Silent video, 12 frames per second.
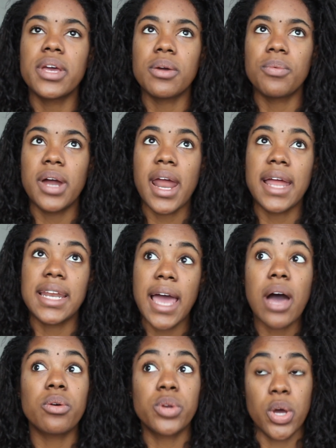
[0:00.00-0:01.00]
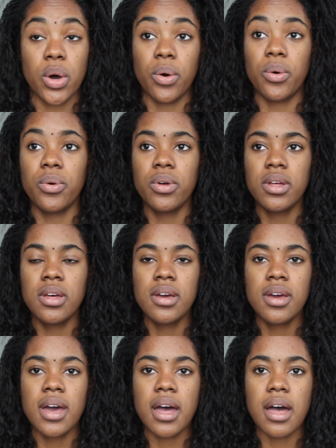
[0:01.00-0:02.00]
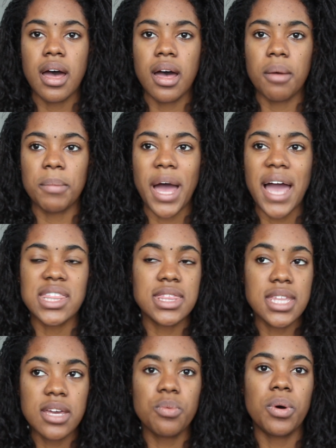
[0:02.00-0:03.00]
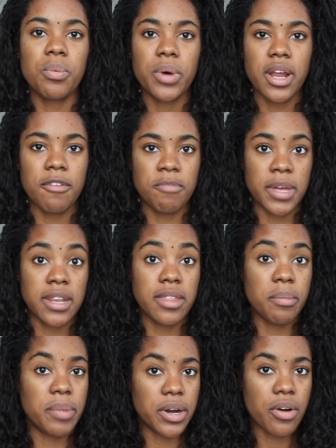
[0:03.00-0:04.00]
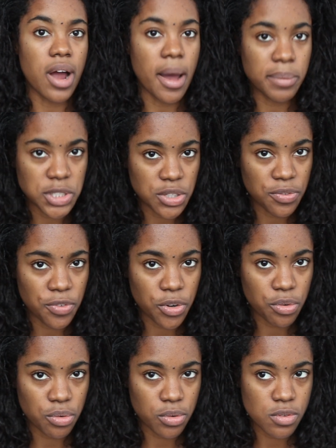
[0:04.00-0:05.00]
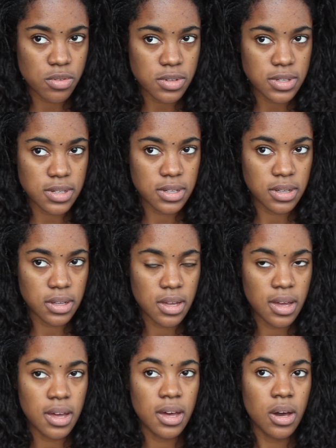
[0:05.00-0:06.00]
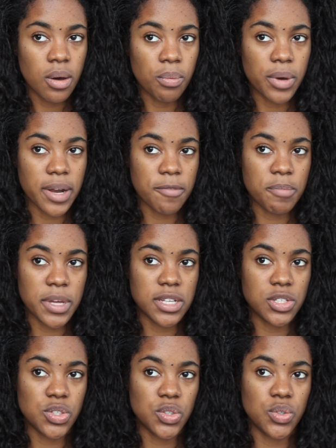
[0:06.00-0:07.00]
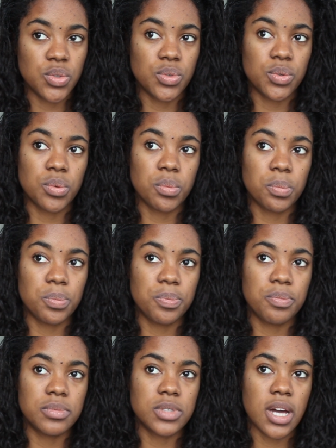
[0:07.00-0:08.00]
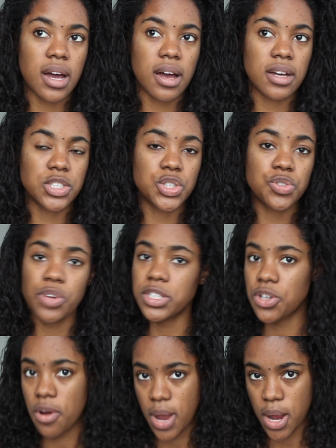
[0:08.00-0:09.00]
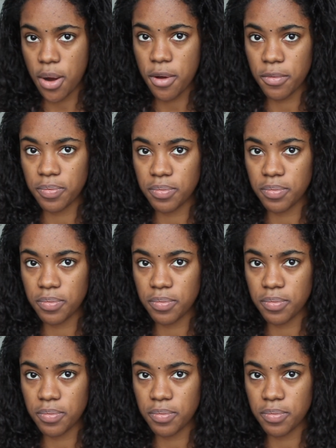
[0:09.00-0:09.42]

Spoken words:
what I now know, I think what would have been the better option for Cruz would have been to stretch her hair,